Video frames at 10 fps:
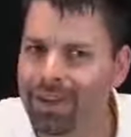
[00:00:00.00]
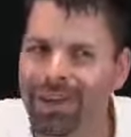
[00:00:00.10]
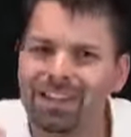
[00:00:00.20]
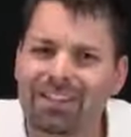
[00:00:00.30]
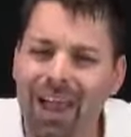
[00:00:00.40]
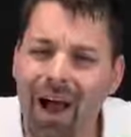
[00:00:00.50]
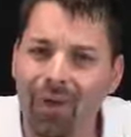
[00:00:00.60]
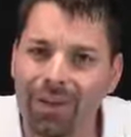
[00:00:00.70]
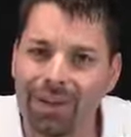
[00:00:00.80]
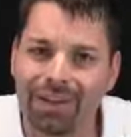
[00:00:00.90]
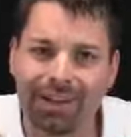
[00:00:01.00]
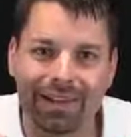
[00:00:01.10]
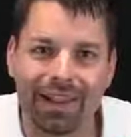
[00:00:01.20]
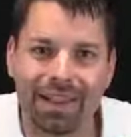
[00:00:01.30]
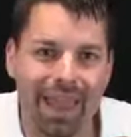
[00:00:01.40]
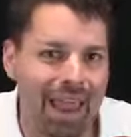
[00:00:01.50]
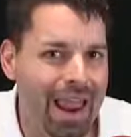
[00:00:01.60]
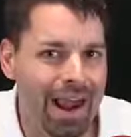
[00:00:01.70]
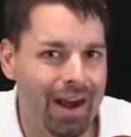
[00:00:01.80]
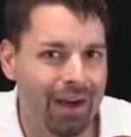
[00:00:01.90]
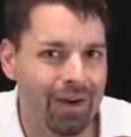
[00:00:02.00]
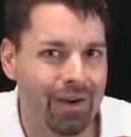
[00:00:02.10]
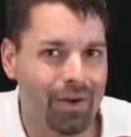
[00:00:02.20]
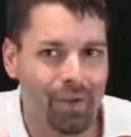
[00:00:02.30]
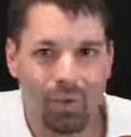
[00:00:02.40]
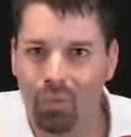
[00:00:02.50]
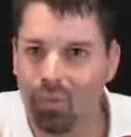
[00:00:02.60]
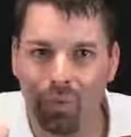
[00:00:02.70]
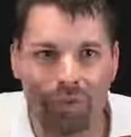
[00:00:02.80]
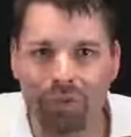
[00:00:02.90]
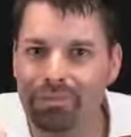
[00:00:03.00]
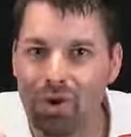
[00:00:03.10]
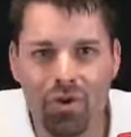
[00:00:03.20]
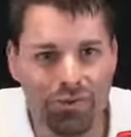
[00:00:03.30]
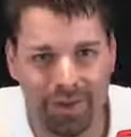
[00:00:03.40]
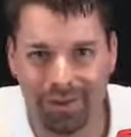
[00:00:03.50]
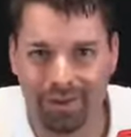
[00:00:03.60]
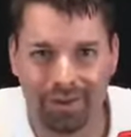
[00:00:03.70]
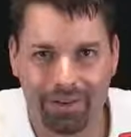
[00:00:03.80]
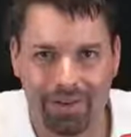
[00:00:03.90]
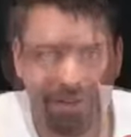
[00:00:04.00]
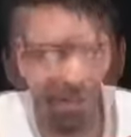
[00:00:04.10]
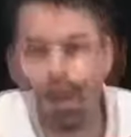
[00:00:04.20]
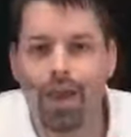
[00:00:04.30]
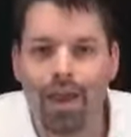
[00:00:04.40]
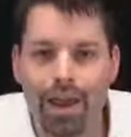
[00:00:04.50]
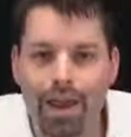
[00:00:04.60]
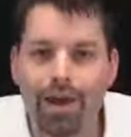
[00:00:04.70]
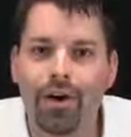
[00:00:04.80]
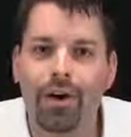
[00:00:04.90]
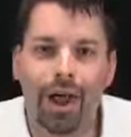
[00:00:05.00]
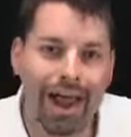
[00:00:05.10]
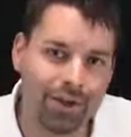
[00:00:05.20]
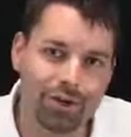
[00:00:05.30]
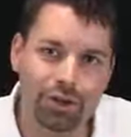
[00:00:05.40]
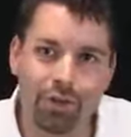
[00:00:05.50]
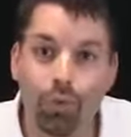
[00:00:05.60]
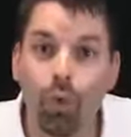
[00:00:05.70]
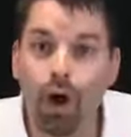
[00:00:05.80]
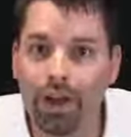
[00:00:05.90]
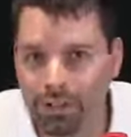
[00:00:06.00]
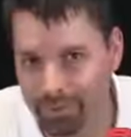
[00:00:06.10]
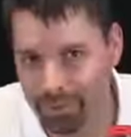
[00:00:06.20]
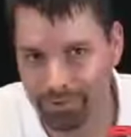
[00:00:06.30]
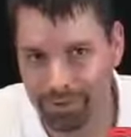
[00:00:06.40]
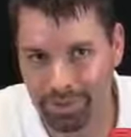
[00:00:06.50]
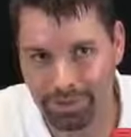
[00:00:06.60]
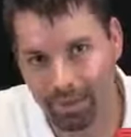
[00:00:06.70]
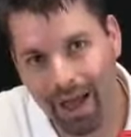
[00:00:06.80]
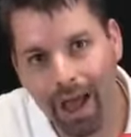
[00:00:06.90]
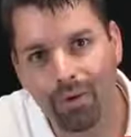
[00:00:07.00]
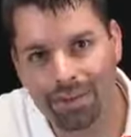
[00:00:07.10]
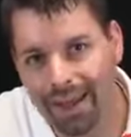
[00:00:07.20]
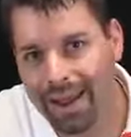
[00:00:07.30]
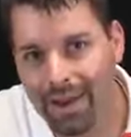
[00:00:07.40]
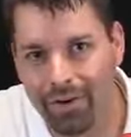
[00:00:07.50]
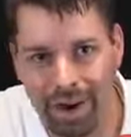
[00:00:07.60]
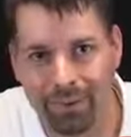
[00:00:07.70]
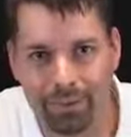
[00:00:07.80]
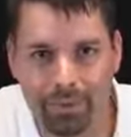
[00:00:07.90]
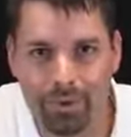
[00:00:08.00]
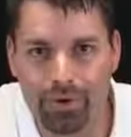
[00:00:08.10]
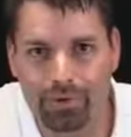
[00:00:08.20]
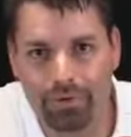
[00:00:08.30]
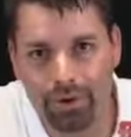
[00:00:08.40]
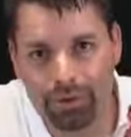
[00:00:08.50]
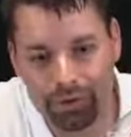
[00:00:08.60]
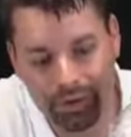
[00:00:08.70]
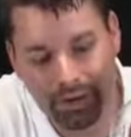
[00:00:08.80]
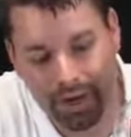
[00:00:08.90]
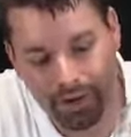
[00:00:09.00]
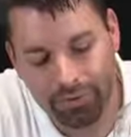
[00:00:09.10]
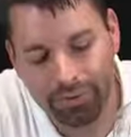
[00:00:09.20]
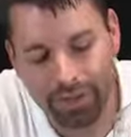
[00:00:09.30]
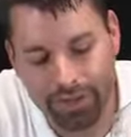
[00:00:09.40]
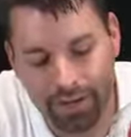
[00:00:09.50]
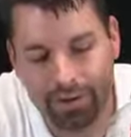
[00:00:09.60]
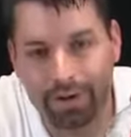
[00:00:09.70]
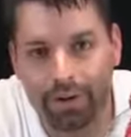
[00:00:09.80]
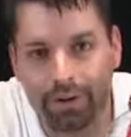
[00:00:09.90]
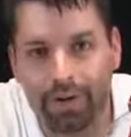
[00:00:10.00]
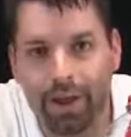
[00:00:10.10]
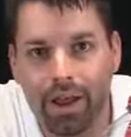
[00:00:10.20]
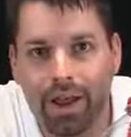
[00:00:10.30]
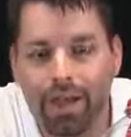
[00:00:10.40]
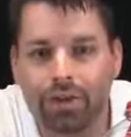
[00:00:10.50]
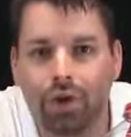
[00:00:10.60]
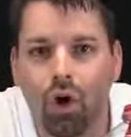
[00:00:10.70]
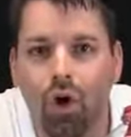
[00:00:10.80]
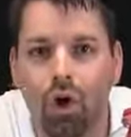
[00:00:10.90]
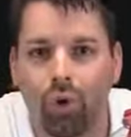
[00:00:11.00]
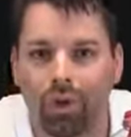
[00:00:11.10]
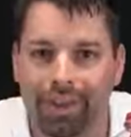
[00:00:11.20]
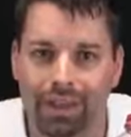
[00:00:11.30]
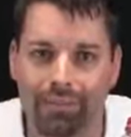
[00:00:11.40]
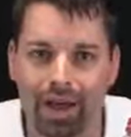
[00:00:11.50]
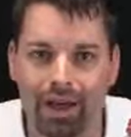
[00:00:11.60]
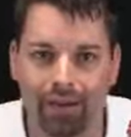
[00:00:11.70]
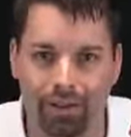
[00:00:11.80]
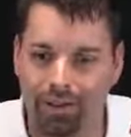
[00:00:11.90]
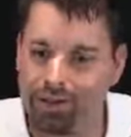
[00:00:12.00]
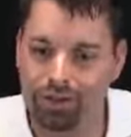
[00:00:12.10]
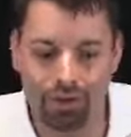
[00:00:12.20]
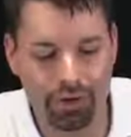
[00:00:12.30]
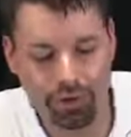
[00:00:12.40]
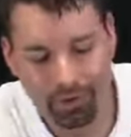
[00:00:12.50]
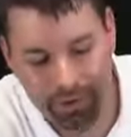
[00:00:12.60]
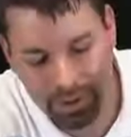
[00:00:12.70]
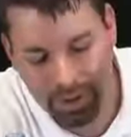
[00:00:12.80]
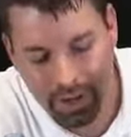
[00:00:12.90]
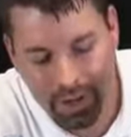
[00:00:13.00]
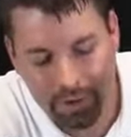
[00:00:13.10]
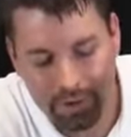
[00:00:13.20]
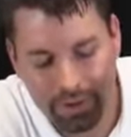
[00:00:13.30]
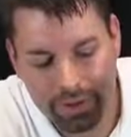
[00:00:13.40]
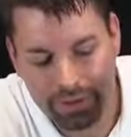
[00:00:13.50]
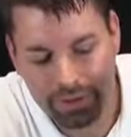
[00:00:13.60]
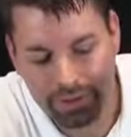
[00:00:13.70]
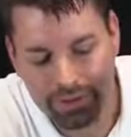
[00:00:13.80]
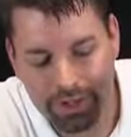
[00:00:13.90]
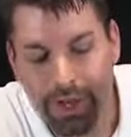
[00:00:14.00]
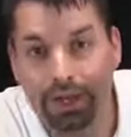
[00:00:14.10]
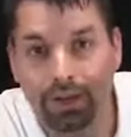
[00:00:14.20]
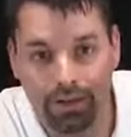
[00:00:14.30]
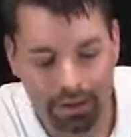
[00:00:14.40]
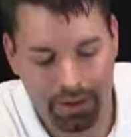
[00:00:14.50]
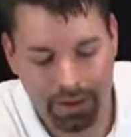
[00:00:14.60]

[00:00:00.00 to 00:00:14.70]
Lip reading: It sounded like air was moving. Air actually was moving. Well, how is that air able to move? Well, if you look carefully down here, there's a hole in the bottle. I'll show you with this little stick.